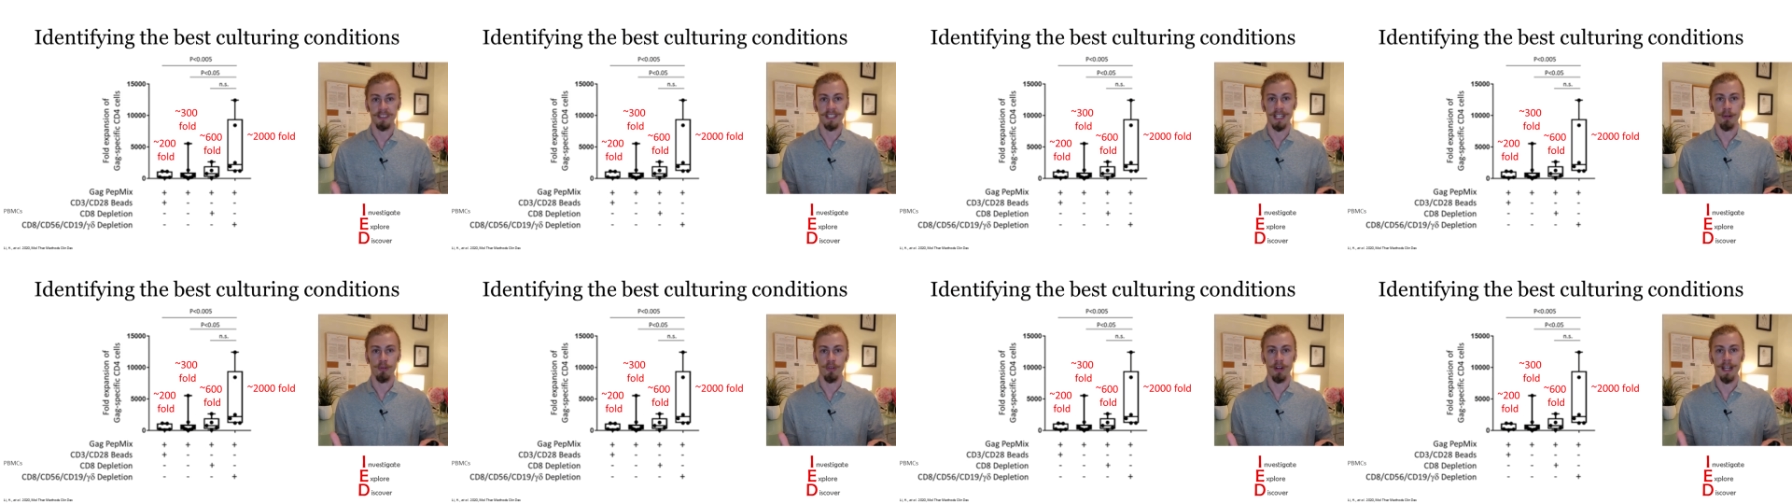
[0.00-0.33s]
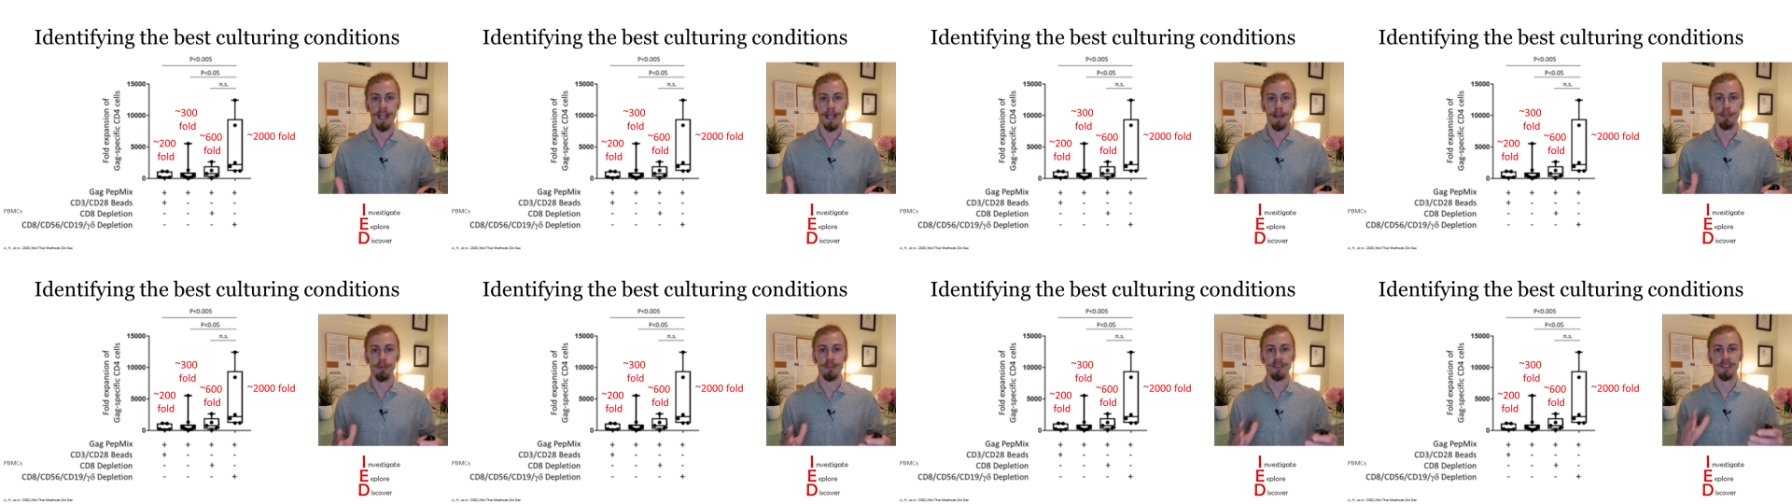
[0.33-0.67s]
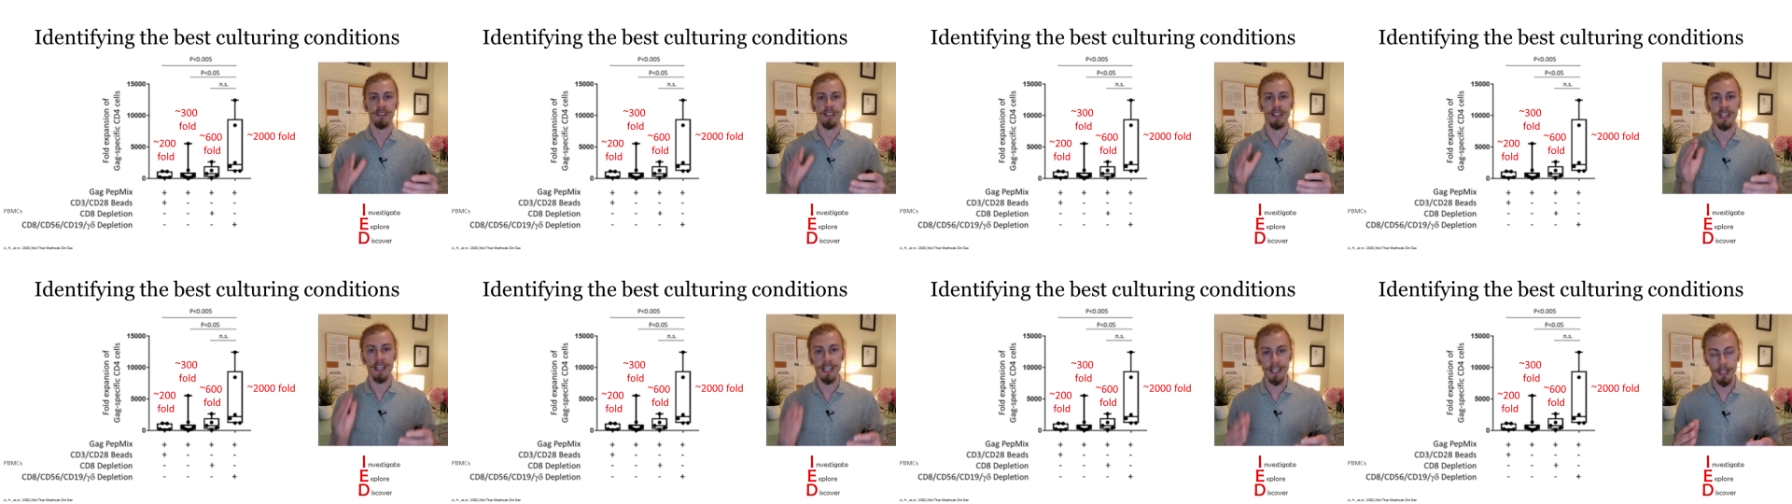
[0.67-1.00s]
they were able
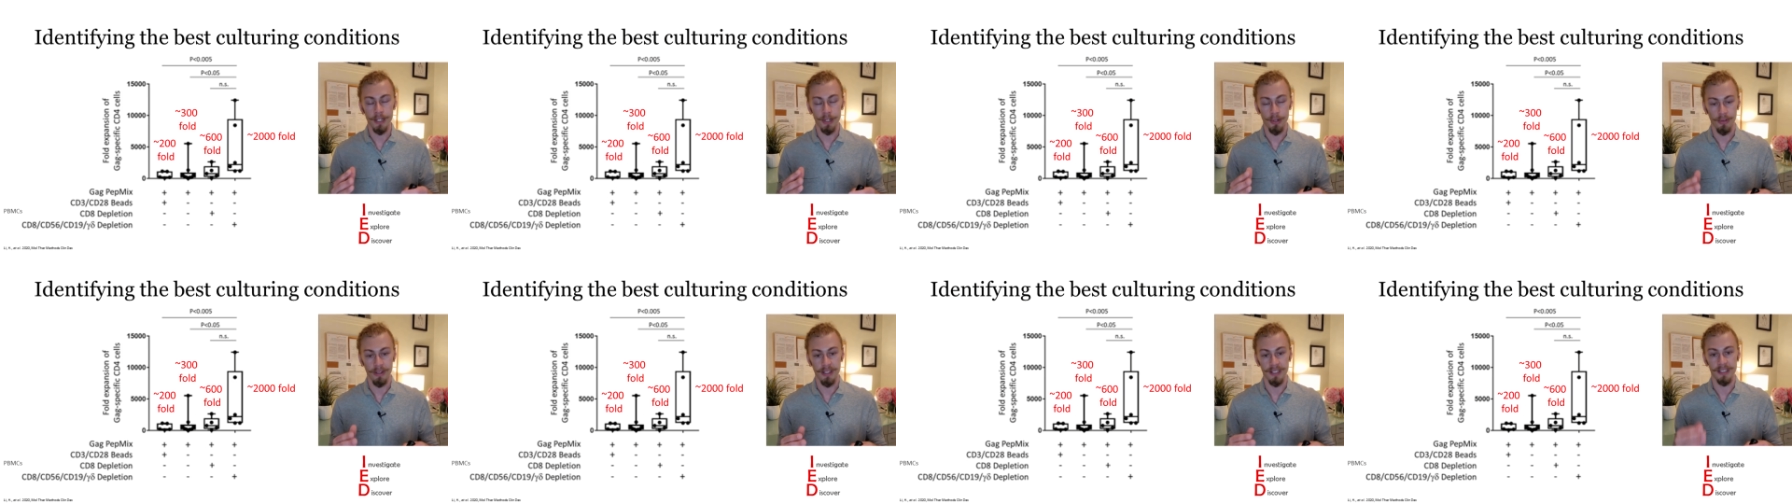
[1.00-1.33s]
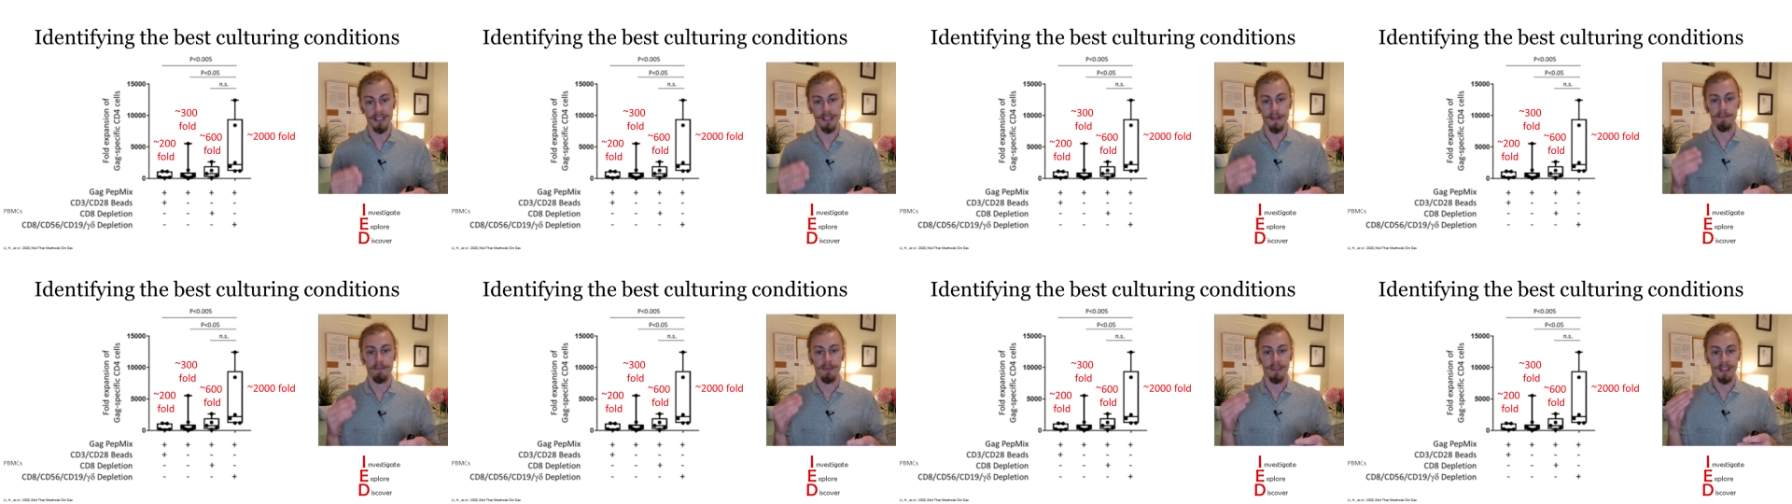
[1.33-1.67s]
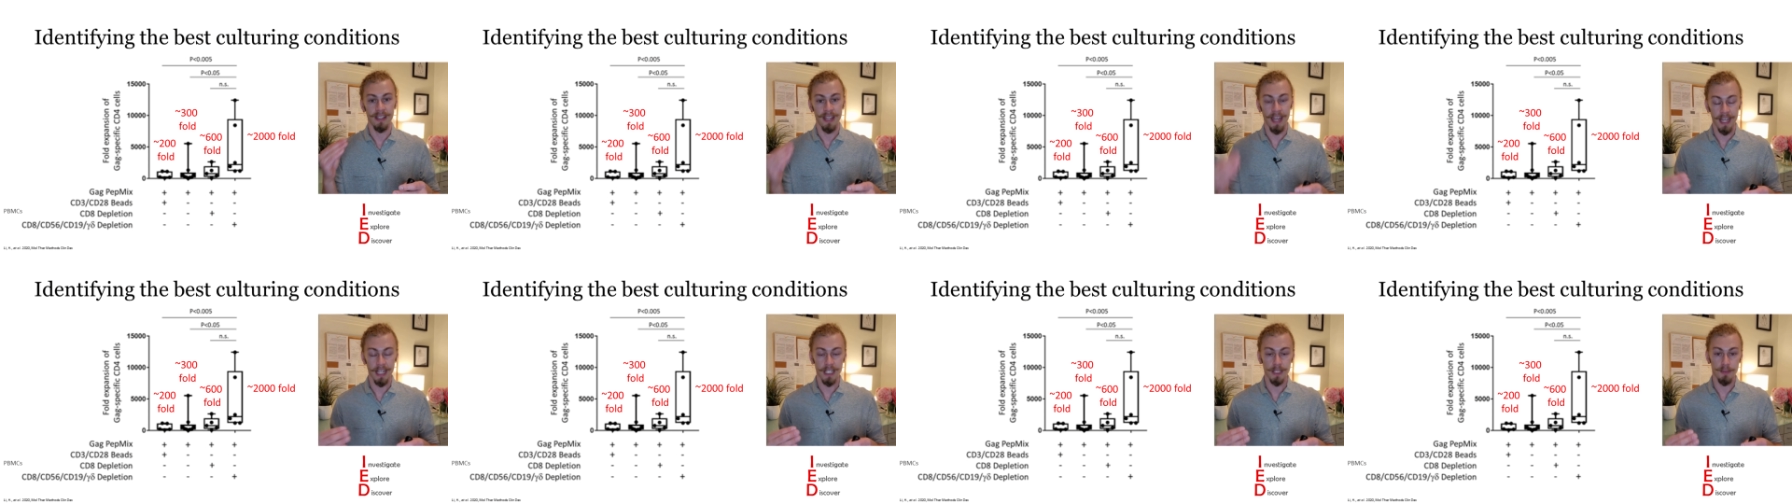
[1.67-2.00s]
to increase
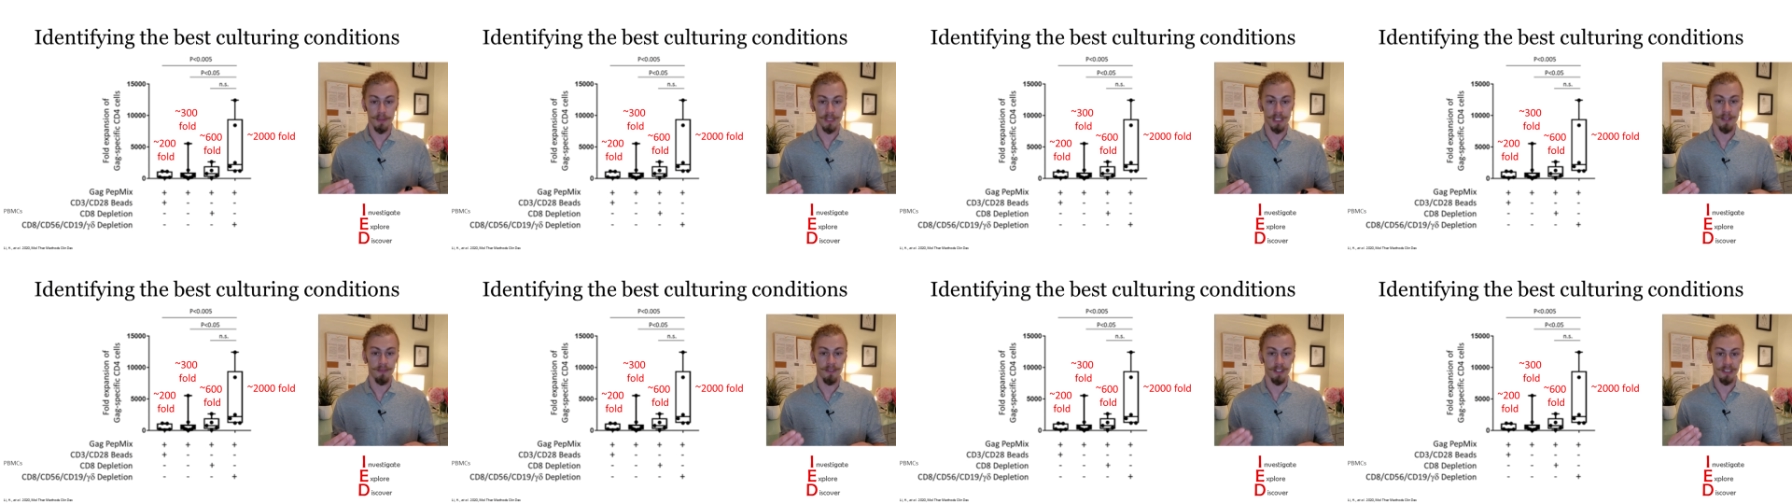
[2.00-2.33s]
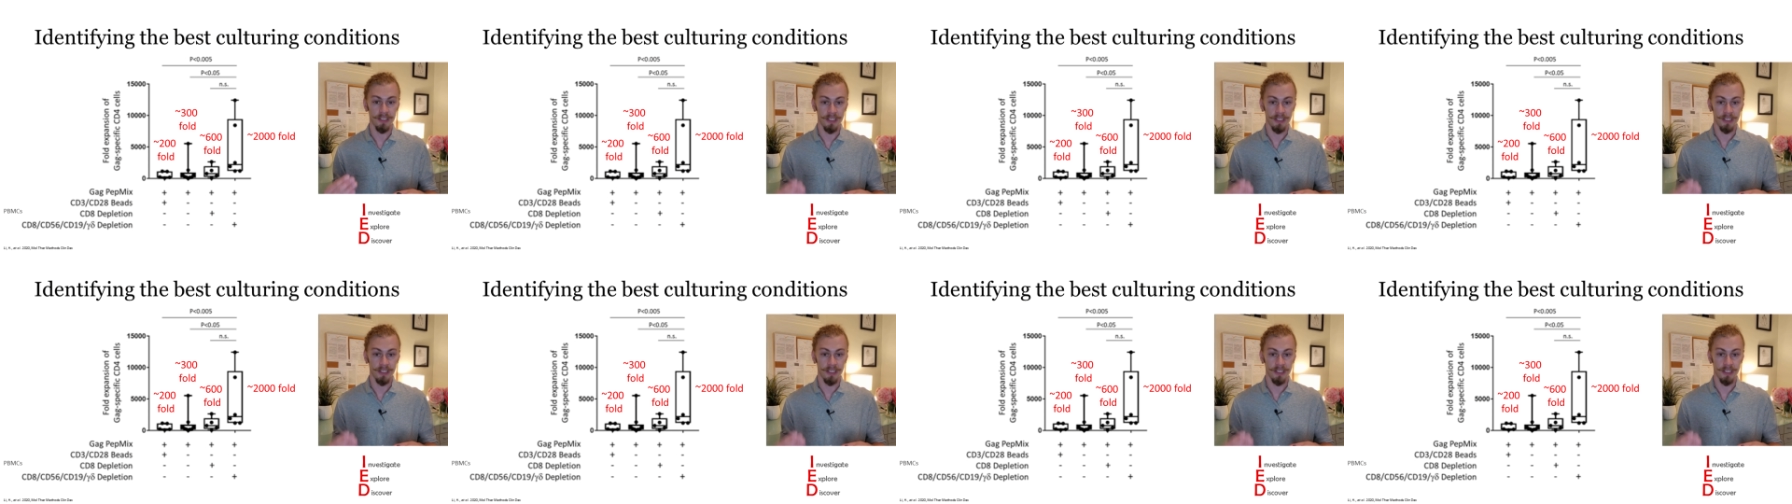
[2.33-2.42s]
GAG specific